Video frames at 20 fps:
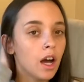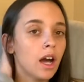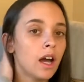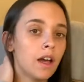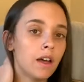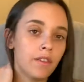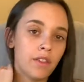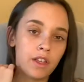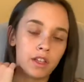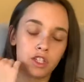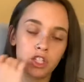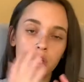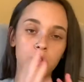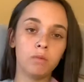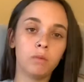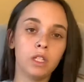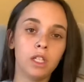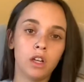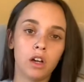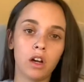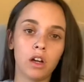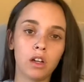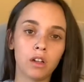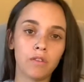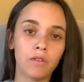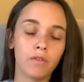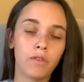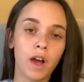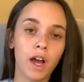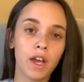the chimney caught on
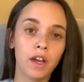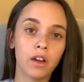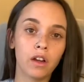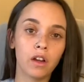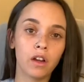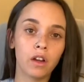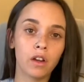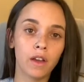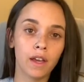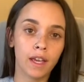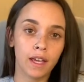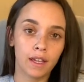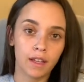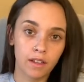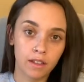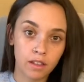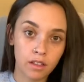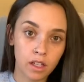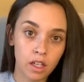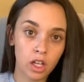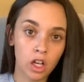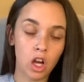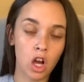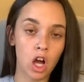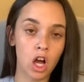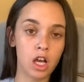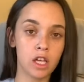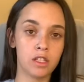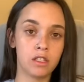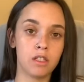fire and caused